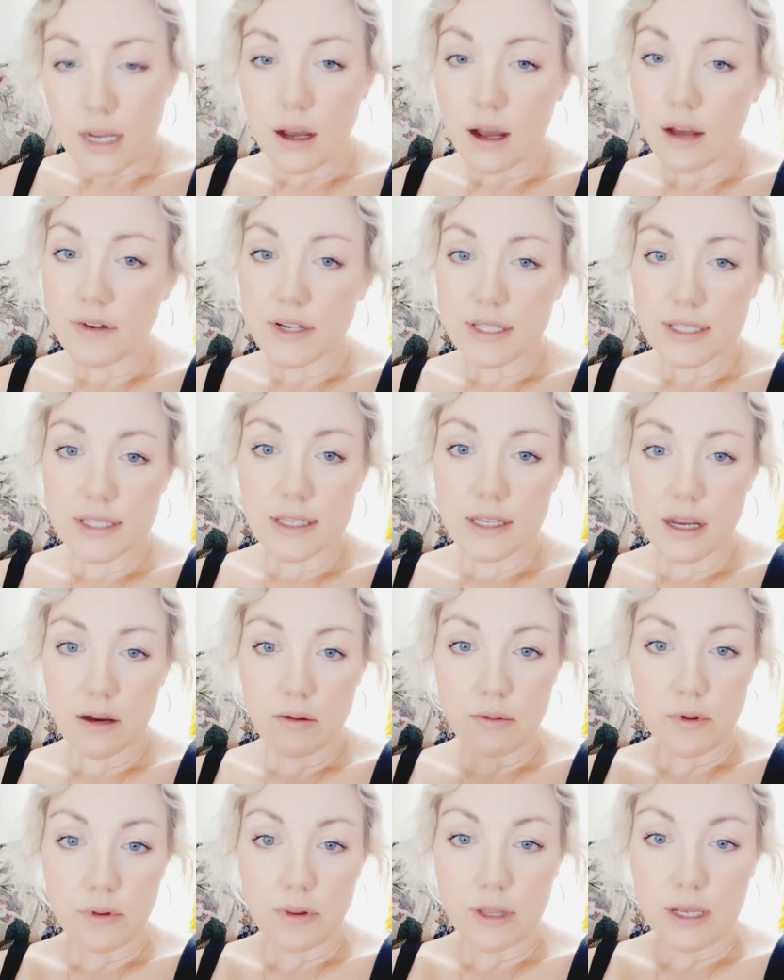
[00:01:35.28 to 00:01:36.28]
obviously I
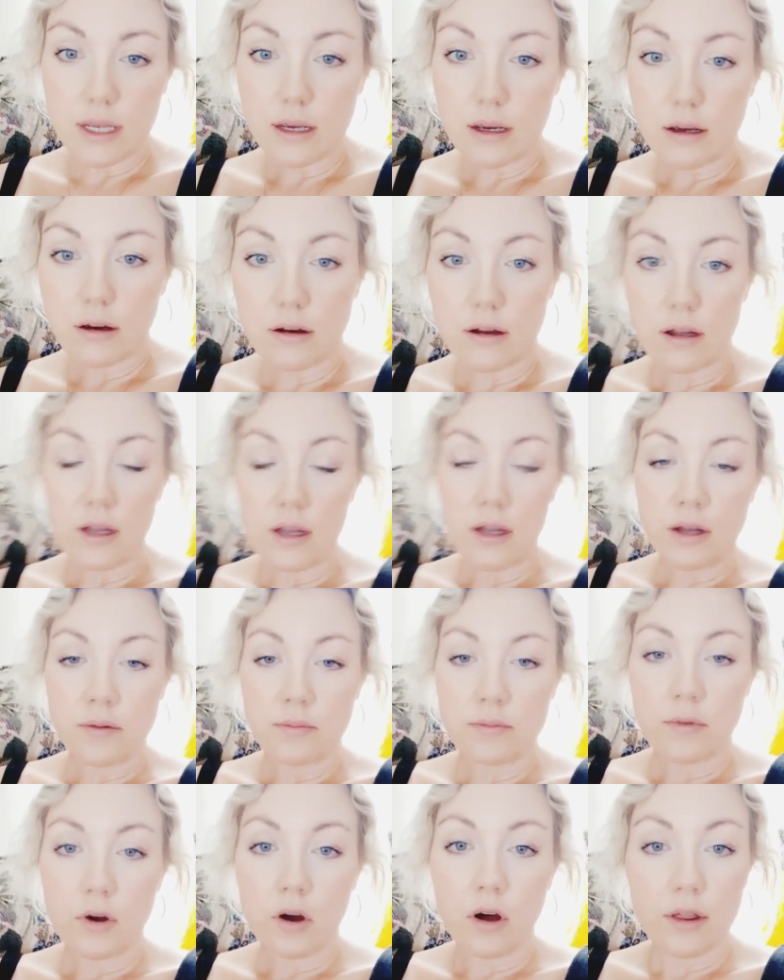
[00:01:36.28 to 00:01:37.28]
will link
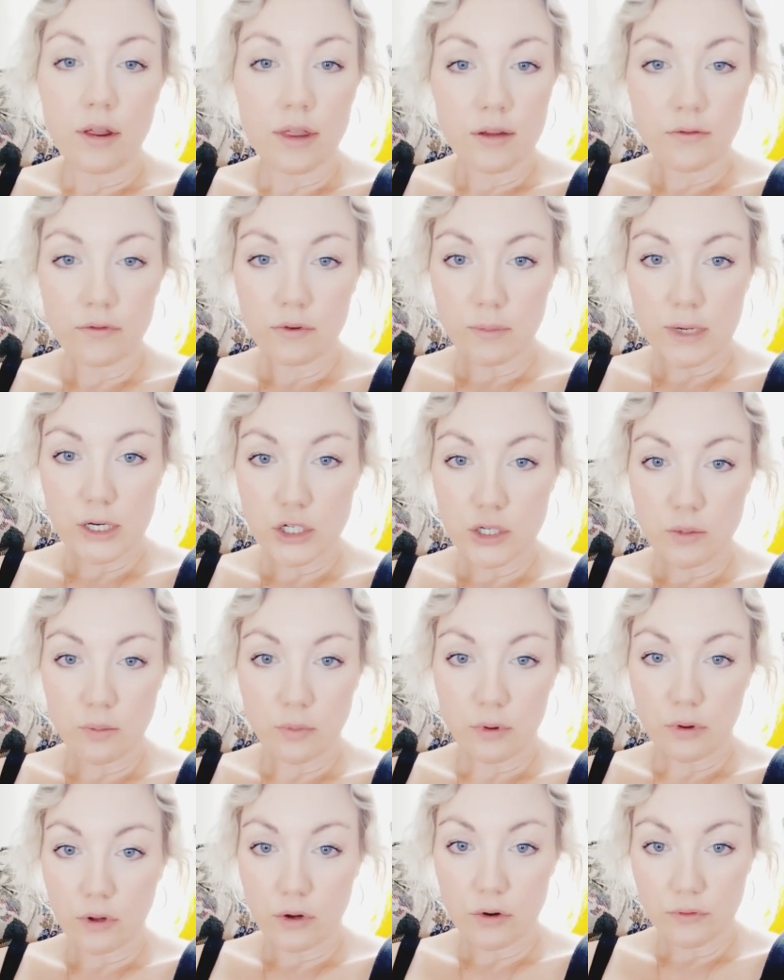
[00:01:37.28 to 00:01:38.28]
all the information
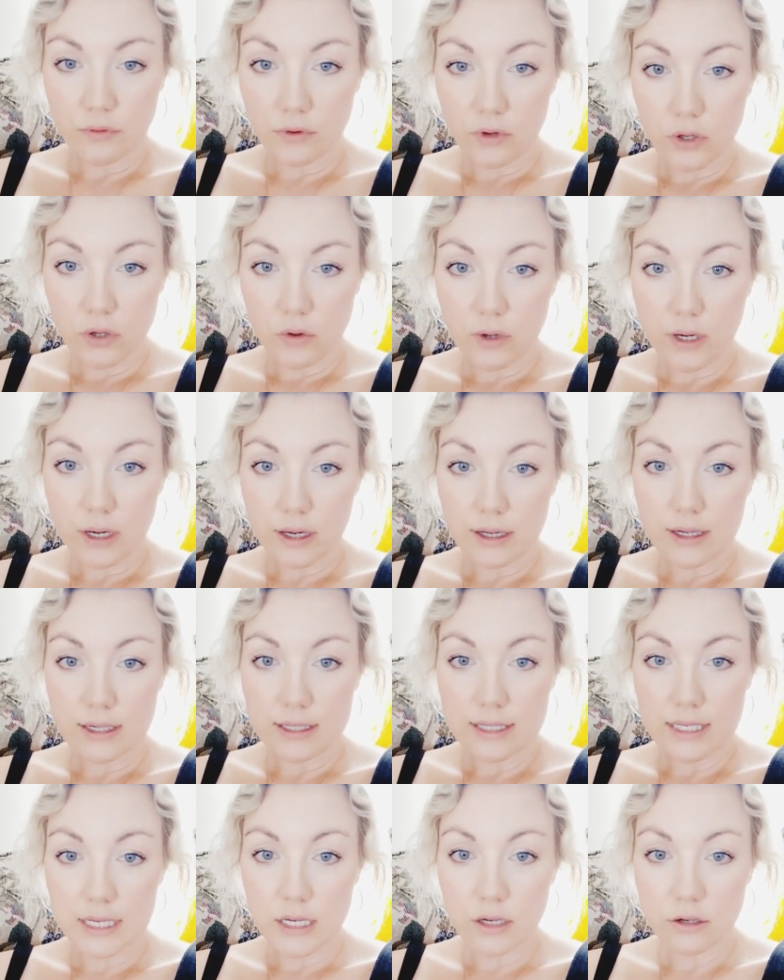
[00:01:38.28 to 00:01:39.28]
below for you
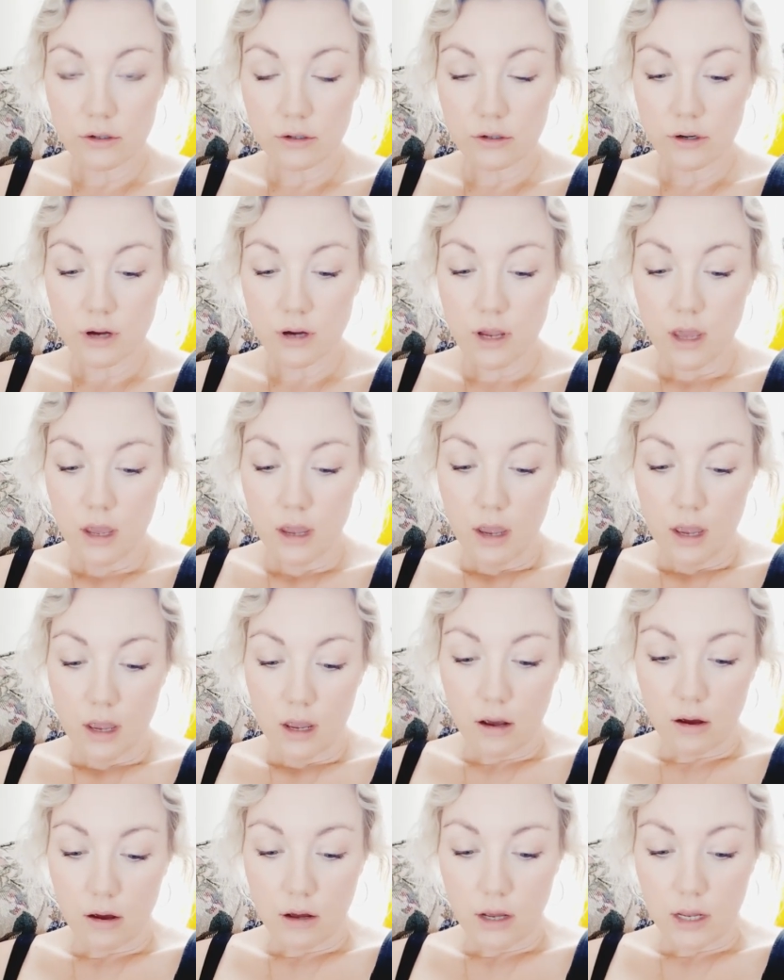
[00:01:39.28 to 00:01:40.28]
guys here
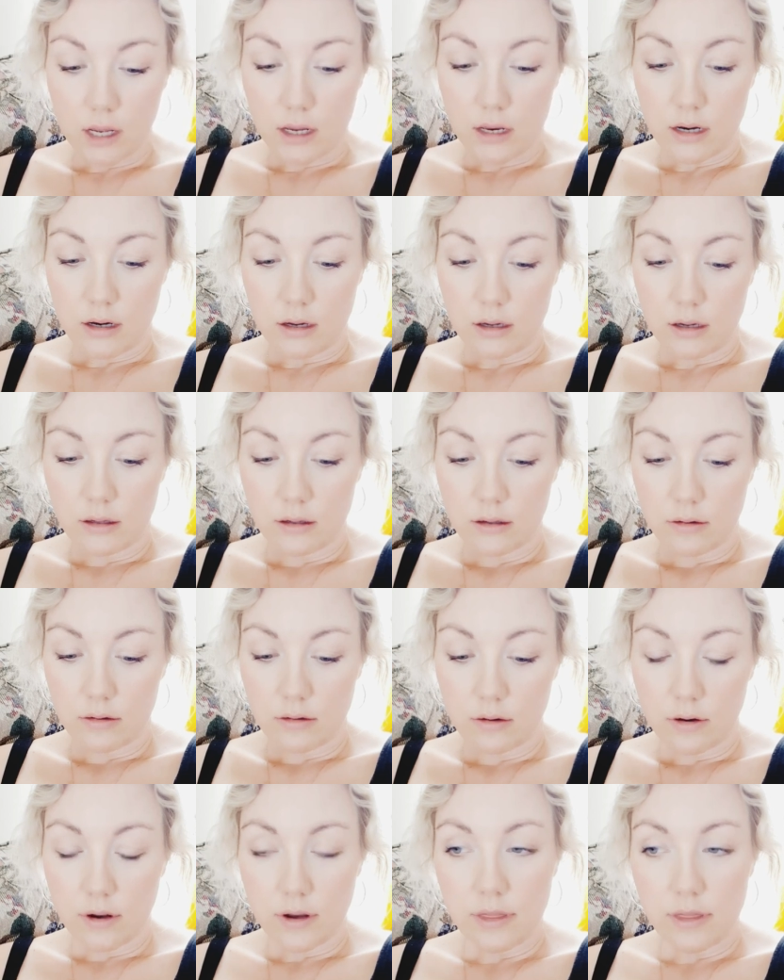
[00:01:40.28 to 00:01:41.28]
on
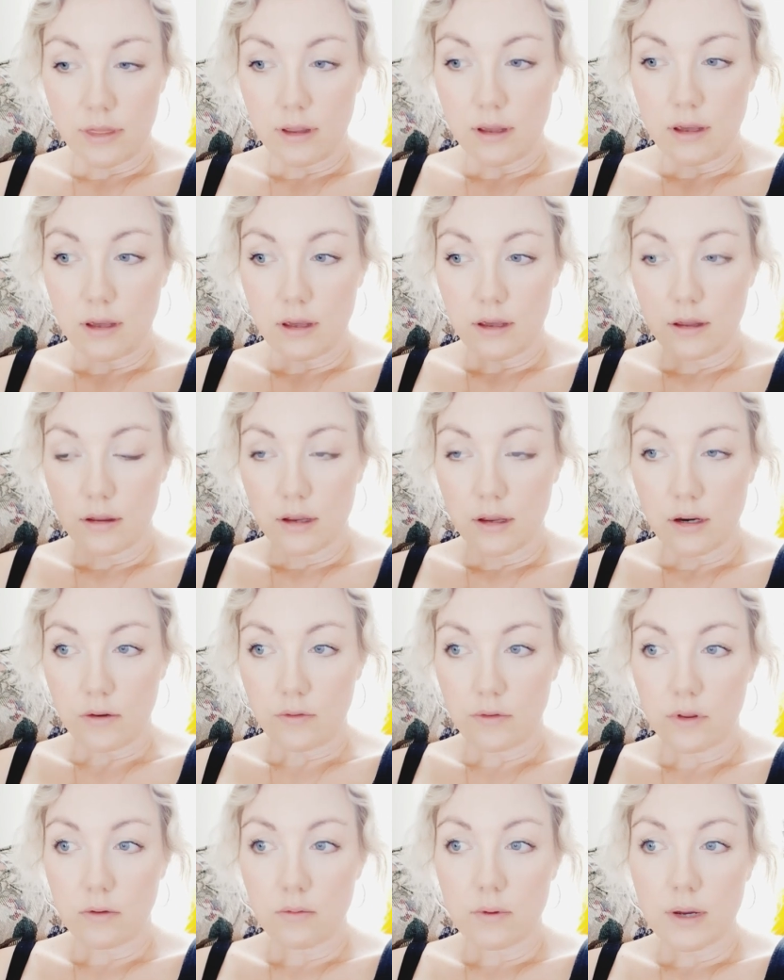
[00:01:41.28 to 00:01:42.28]
the, you know,
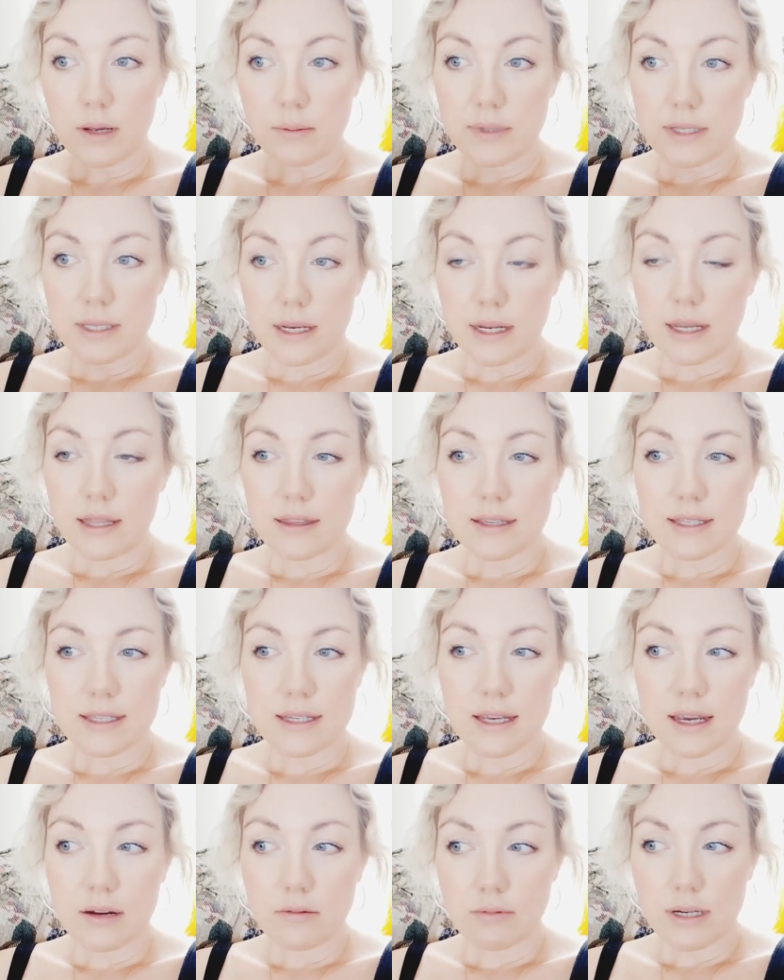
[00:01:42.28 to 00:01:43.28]
for the website. This
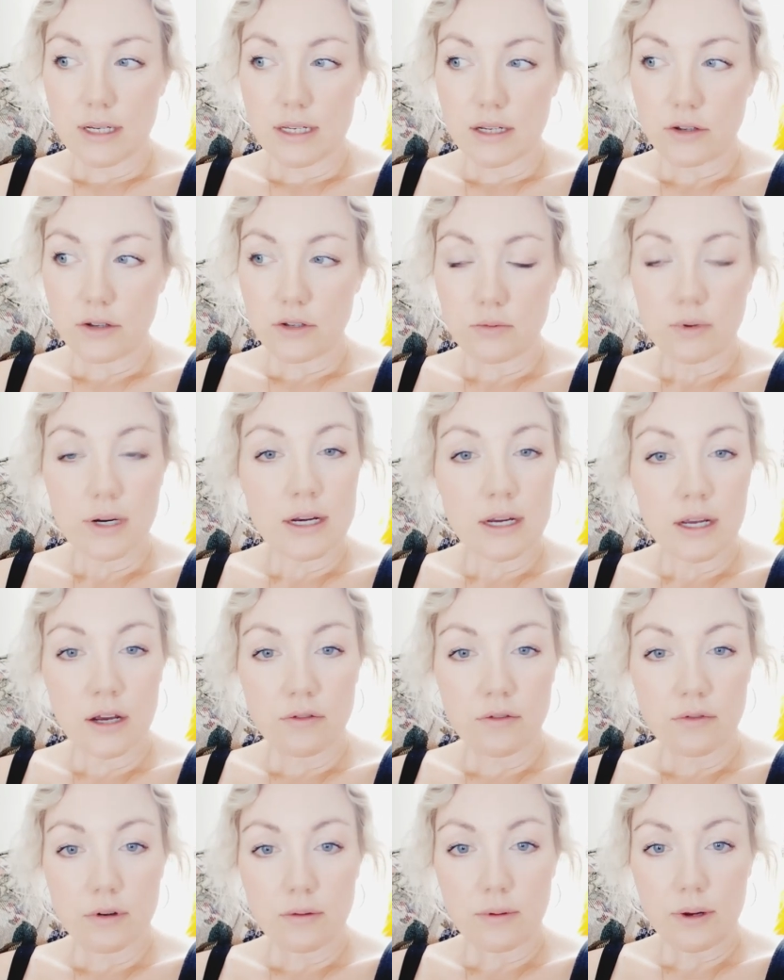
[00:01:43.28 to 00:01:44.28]
guy retails right
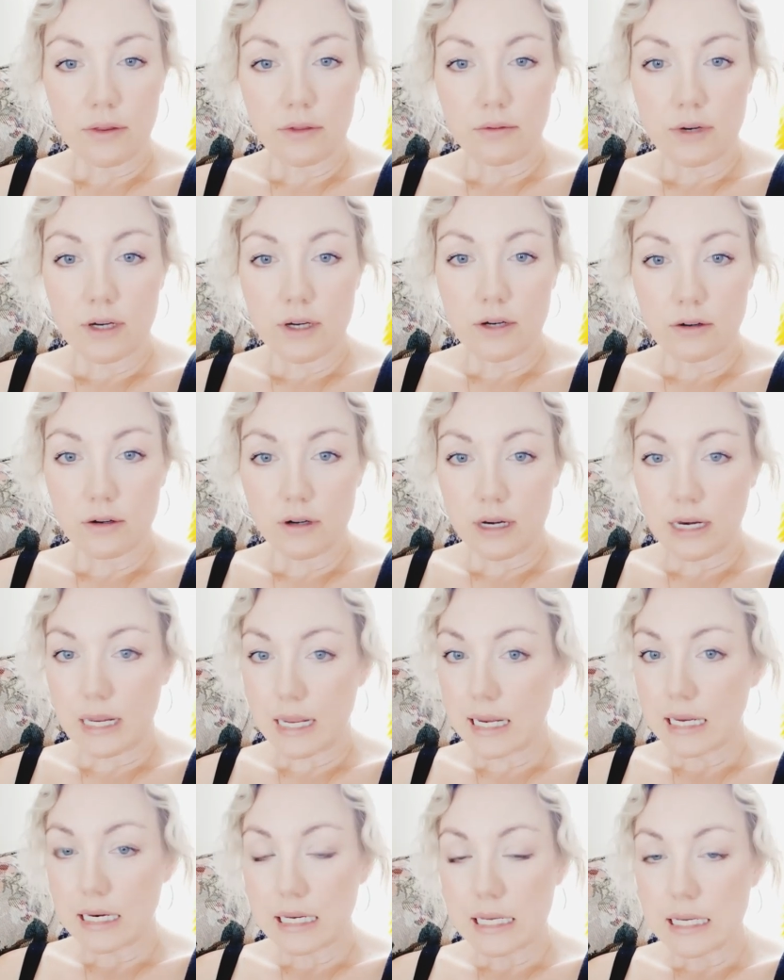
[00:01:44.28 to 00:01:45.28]
now for around
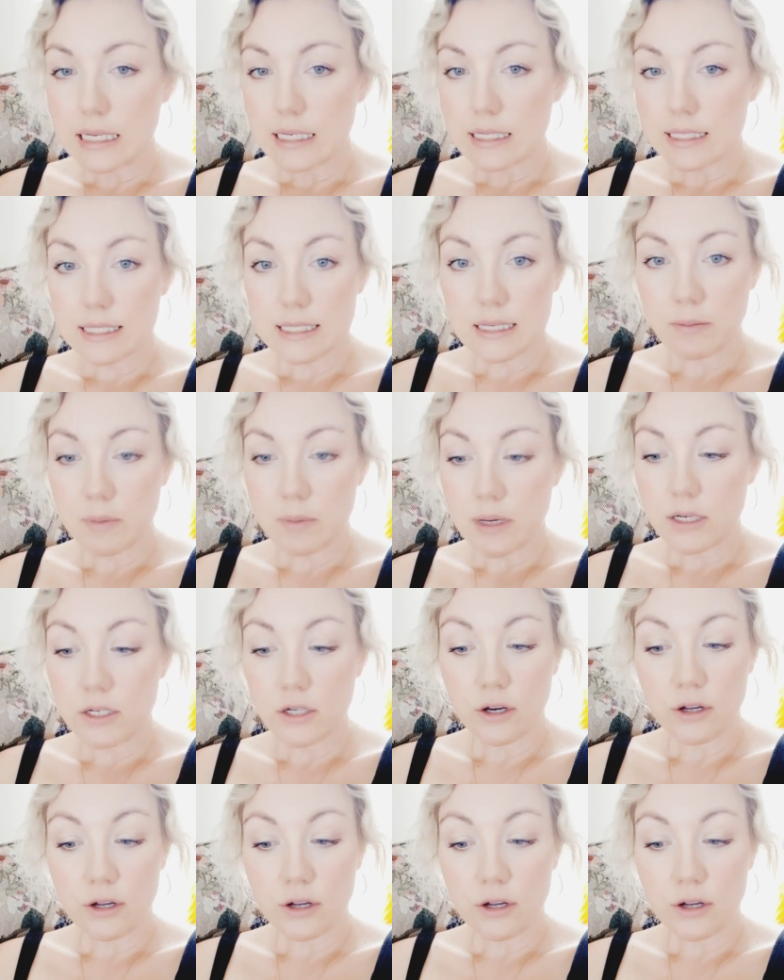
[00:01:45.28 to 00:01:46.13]
$380 some,